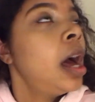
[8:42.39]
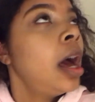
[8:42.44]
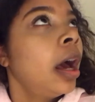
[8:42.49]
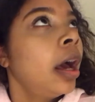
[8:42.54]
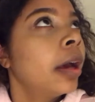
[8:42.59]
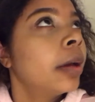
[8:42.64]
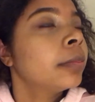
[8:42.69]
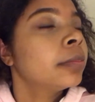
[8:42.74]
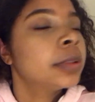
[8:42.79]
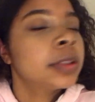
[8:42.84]

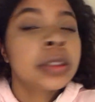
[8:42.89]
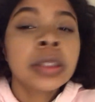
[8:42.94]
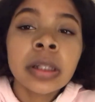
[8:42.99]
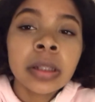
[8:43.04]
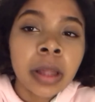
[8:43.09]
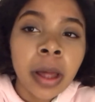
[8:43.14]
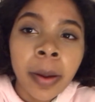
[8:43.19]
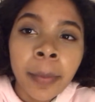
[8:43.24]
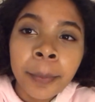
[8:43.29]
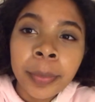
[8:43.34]
I'm
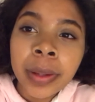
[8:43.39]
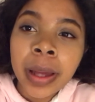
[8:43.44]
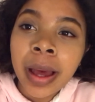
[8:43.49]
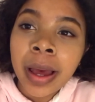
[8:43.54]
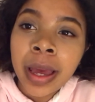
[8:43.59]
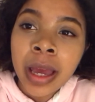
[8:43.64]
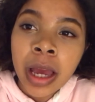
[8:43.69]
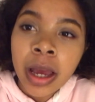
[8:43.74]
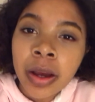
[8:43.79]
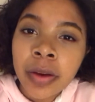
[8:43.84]
still up.
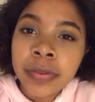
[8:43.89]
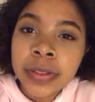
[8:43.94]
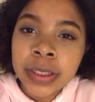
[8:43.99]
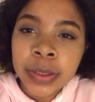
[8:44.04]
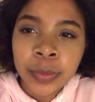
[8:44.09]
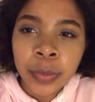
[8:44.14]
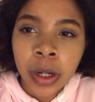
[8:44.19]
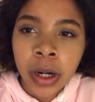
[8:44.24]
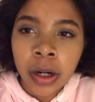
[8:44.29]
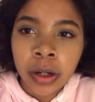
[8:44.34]
I have
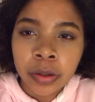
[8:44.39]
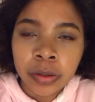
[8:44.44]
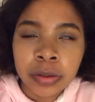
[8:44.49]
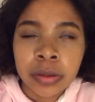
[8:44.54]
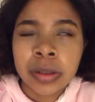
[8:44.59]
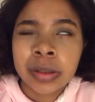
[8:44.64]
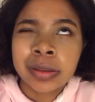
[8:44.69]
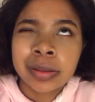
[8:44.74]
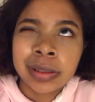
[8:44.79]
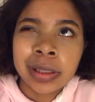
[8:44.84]
tomorrow
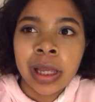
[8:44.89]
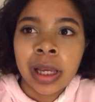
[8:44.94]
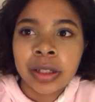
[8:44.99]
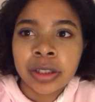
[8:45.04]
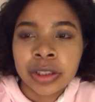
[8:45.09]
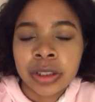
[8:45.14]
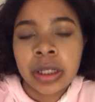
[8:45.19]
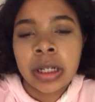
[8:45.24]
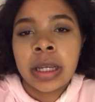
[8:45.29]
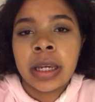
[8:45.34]
or
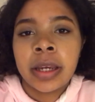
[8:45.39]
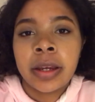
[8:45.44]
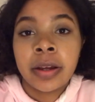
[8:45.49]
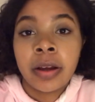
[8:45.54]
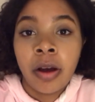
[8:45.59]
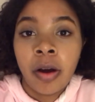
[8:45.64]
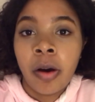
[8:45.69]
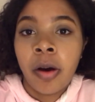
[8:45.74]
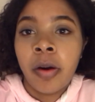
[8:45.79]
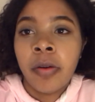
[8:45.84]
slash today
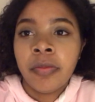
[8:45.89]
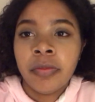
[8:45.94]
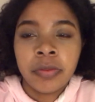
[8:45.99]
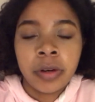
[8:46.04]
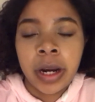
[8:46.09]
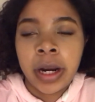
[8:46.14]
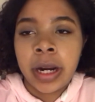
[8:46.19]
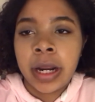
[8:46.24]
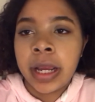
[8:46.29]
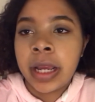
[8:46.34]
off,
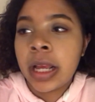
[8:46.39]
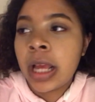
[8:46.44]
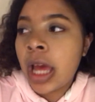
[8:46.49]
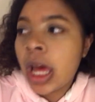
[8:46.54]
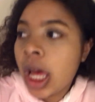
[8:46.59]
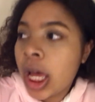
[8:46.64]
Friday.